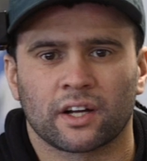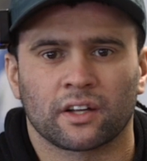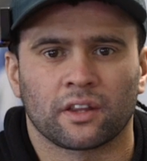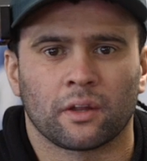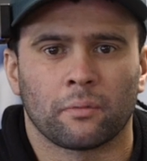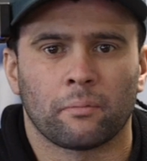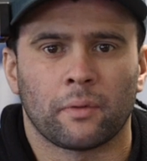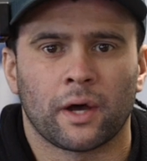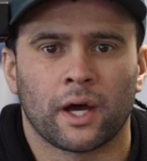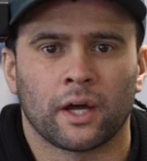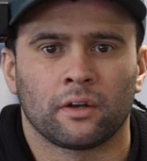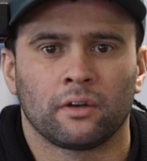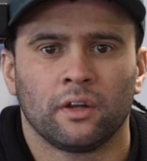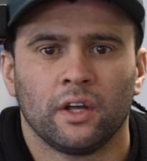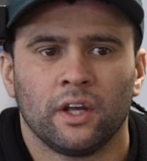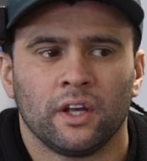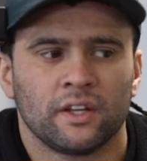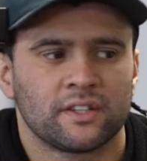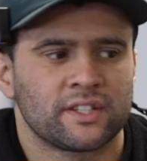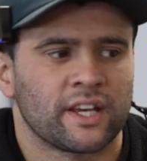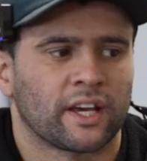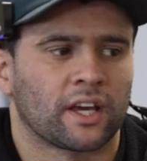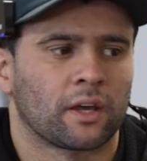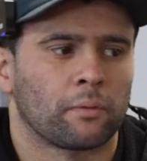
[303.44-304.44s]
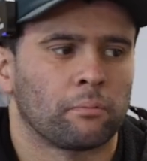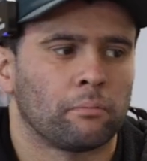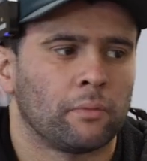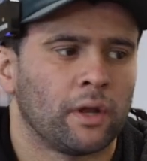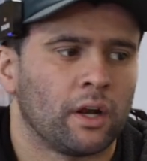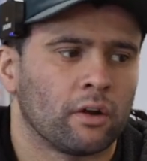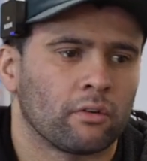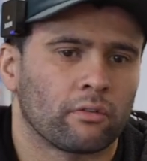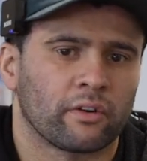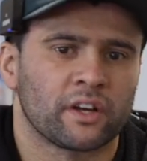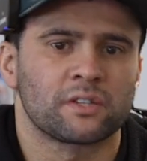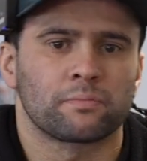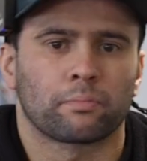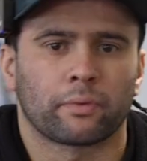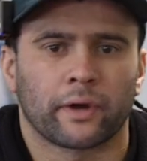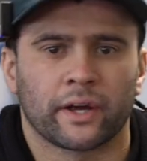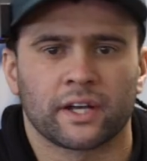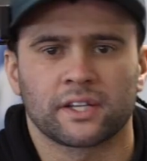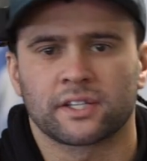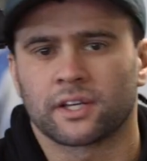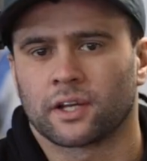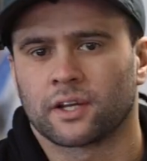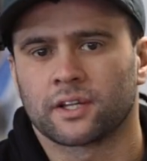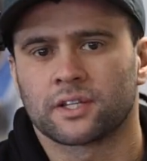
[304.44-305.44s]
in the mud, taking minute rest
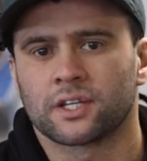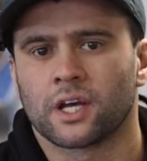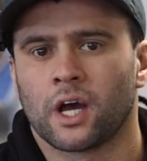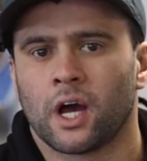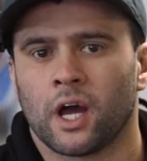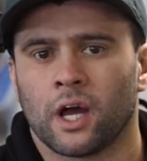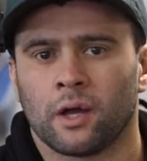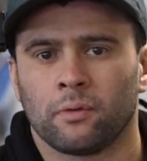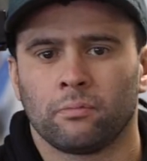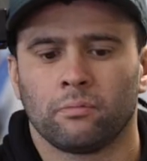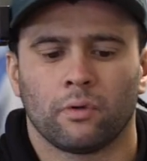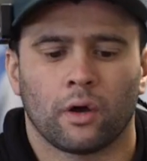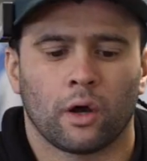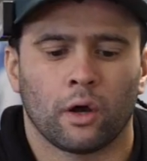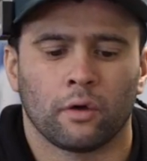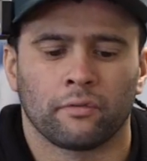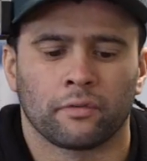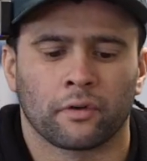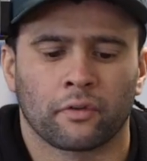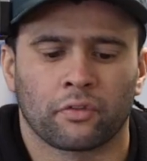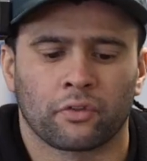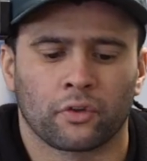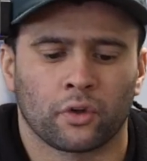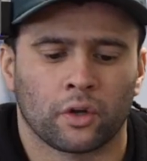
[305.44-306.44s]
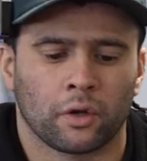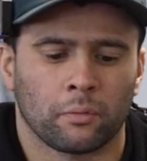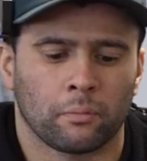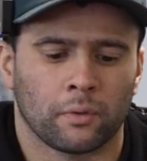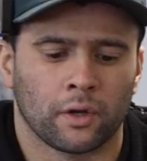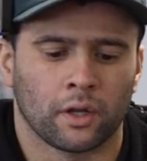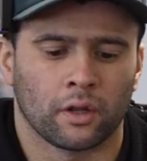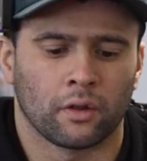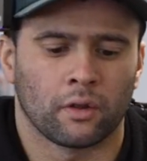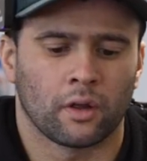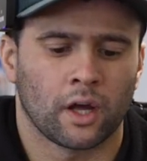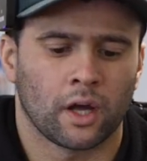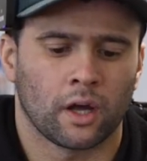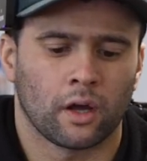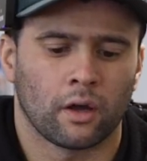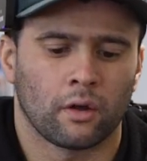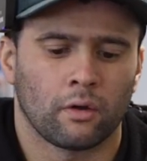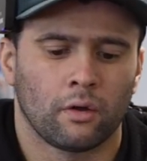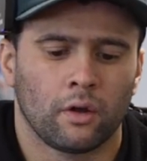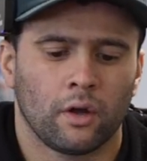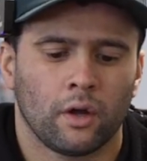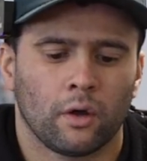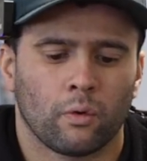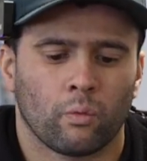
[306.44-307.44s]
breaks at a time over a
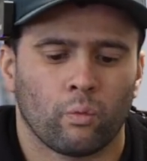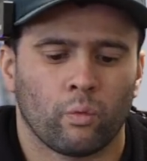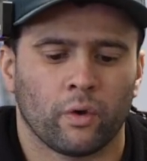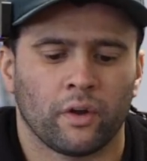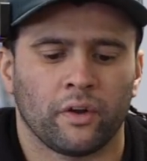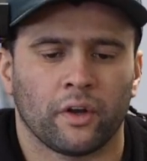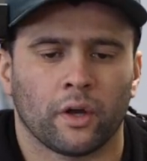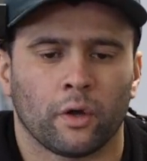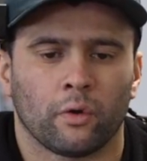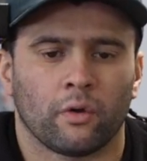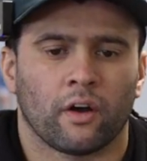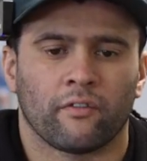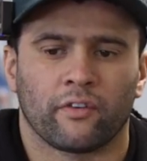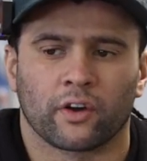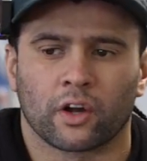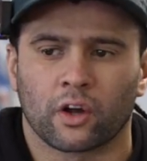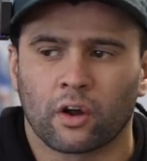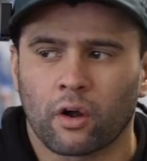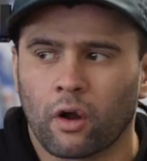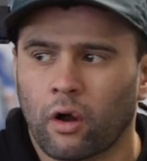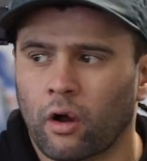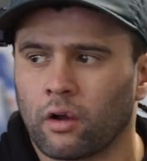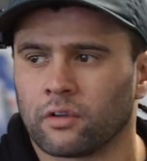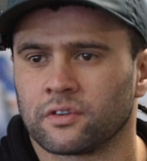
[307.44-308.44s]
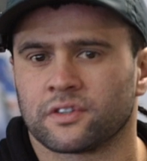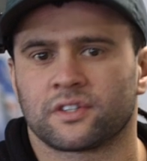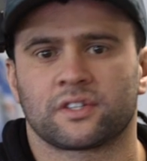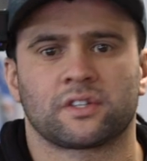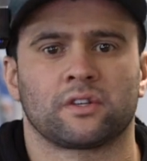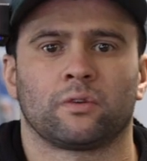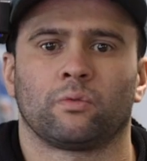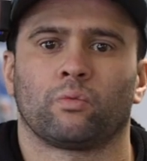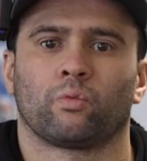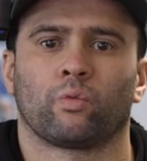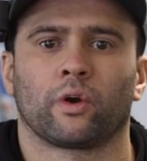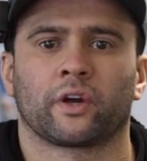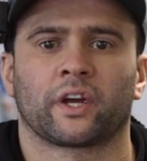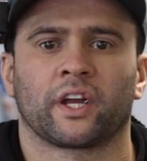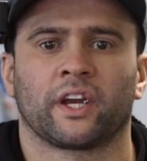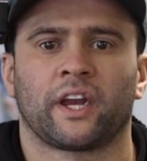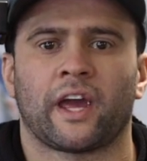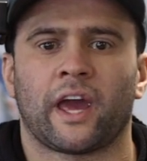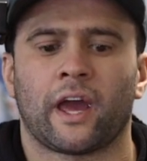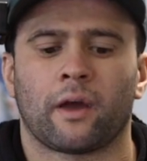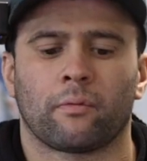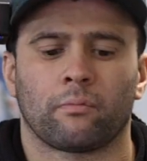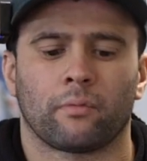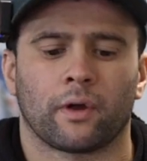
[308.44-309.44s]
30-minute window of a constant working
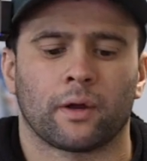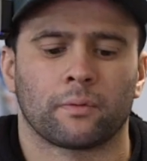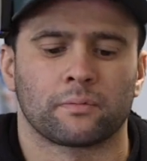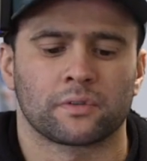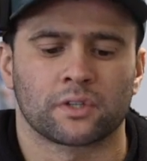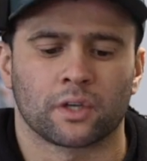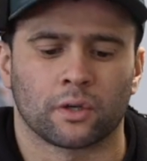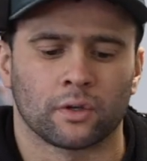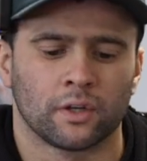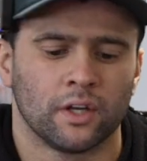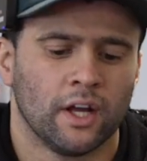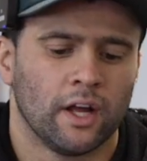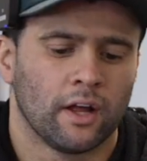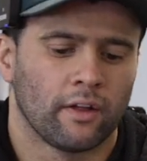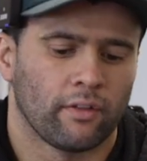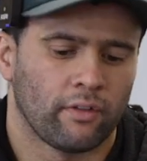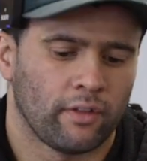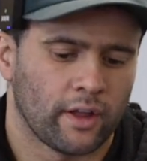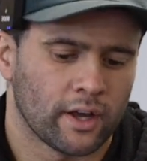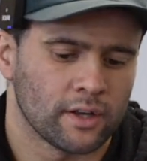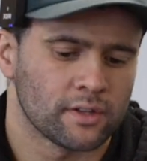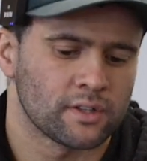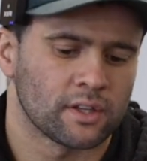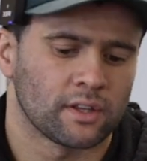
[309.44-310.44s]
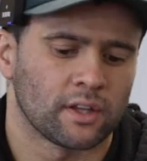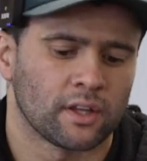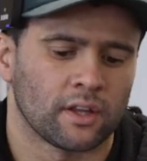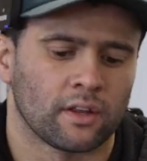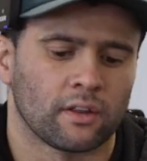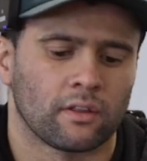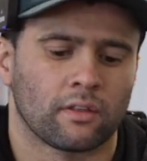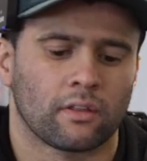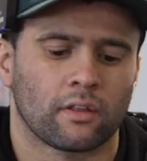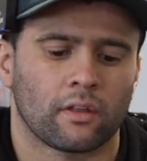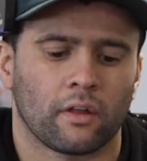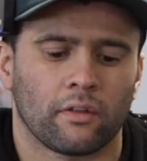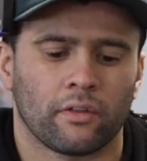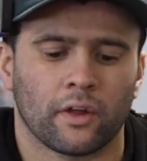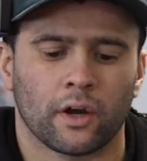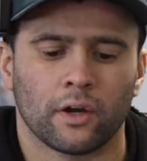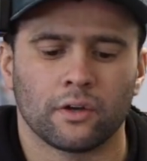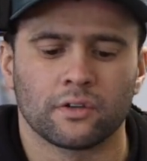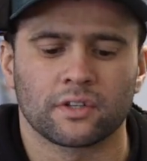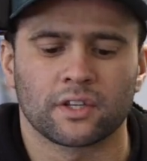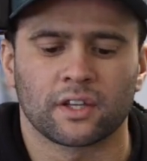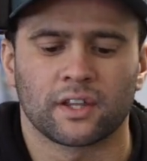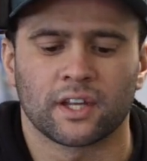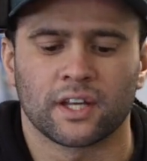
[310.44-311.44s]
AMRAP. So those
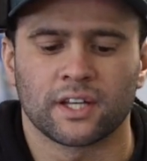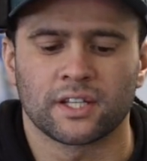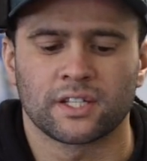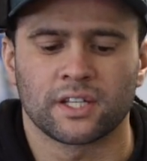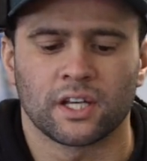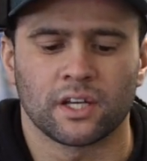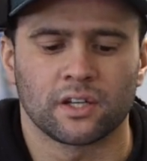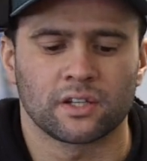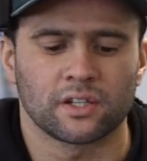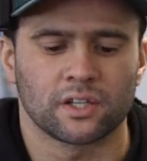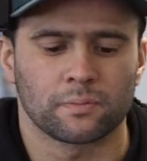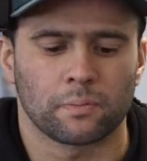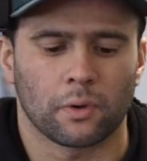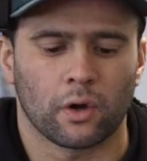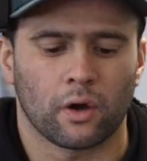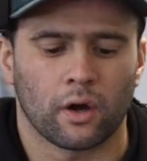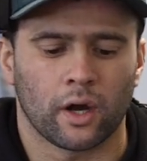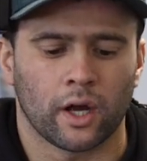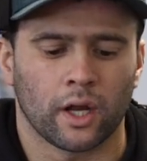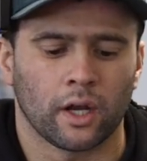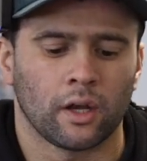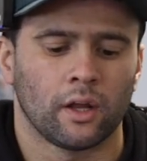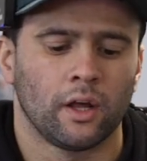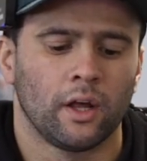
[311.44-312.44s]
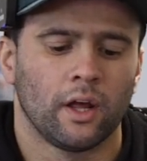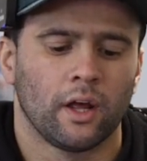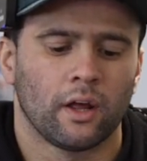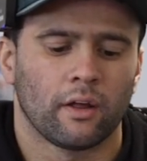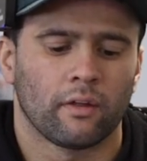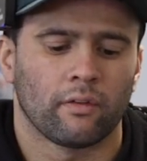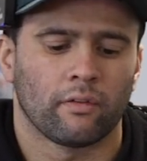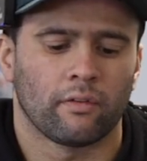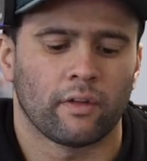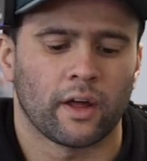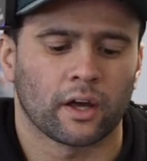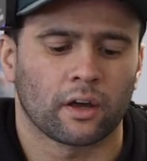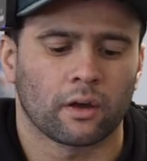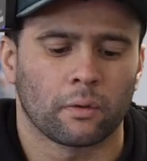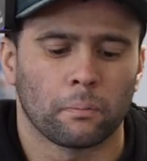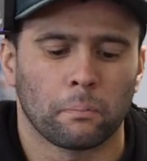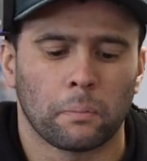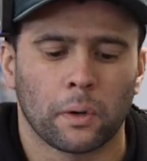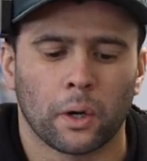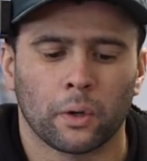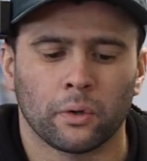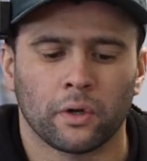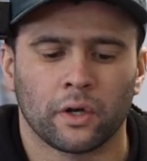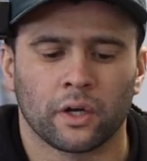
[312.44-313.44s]
are the intentions behind that
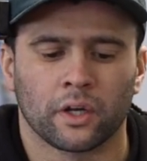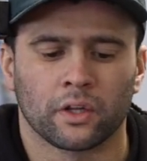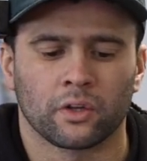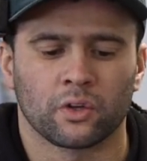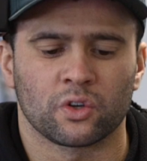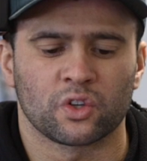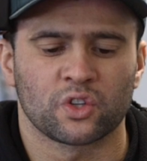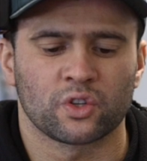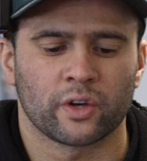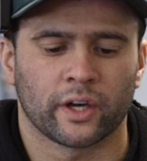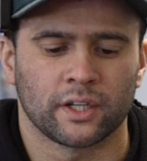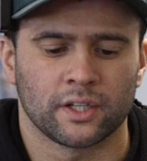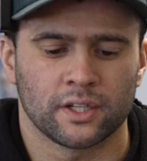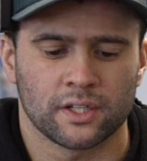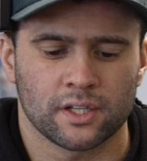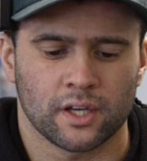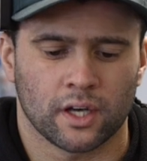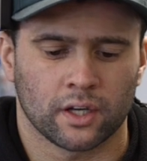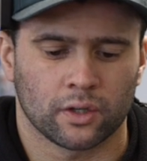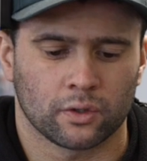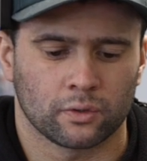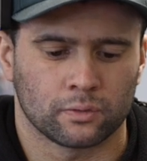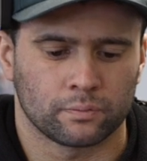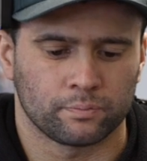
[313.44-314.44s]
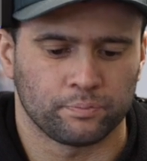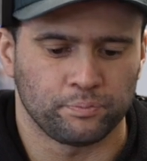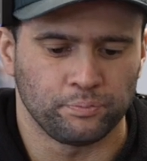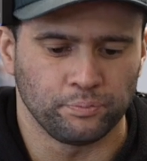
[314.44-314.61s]
component in your training cycle.